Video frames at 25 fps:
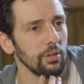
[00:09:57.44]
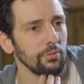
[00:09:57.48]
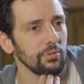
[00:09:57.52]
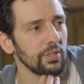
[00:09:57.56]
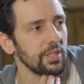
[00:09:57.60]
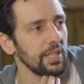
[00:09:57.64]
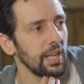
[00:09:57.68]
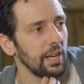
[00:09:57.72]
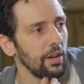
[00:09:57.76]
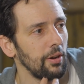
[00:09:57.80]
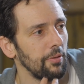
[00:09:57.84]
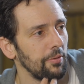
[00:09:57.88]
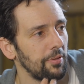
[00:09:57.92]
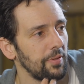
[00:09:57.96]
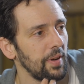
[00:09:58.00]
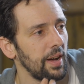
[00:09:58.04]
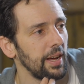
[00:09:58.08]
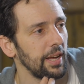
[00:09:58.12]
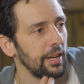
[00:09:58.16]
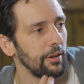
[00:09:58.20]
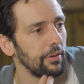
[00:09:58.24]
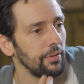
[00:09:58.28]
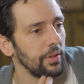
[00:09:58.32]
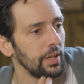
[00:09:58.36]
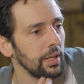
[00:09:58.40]
don't set it on
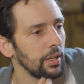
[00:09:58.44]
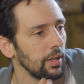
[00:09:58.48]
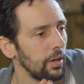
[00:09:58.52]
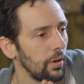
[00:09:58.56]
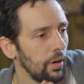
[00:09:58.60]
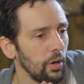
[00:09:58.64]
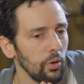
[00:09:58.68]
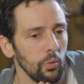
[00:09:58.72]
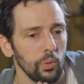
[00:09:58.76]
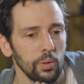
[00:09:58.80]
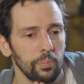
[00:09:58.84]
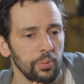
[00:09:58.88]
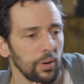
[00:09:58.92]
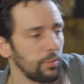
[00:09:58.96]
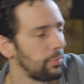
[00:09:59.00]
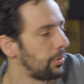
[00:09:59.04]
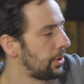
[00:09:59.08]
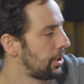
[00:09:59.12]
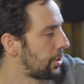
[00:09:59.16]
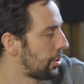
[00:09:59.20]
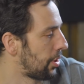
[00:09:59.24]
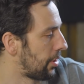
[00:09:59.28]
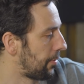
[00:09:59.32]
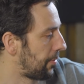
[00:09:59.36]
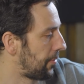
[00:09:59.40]
fire and then go, oh, we
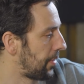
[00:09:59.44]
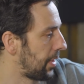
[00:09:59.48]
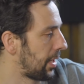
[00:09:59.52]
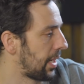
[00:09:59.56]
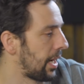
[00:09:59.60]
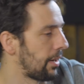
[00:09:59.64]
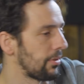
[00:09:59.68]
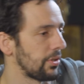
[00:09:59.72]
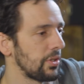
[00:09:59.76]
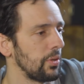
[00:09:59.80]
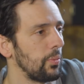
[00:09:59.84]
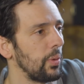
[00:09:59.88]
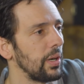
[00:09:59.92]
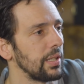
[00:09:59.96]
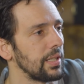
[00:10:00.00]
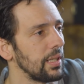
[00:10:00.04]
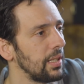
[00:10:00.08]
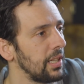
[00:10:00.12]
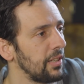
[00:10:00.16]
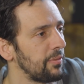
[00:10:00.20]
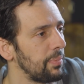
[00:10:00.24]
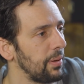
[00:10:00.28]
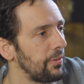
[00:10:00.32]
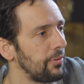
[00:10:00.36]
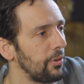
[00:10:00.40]
probably should have figured out somewhere to
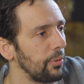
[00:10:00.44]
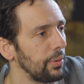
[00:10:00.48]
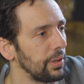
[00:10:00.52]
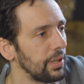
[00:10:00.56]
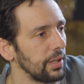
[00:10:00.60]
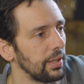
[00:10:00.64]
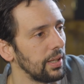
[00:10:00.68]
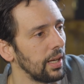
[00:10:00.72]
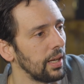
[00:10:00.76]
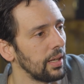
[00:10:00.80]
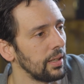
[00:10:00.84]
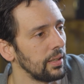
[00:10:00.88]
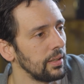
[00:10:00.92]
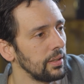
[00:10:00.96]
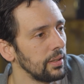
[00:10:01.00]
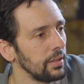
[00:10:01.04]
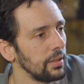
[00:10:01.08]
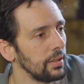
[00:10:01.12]
live before we did that.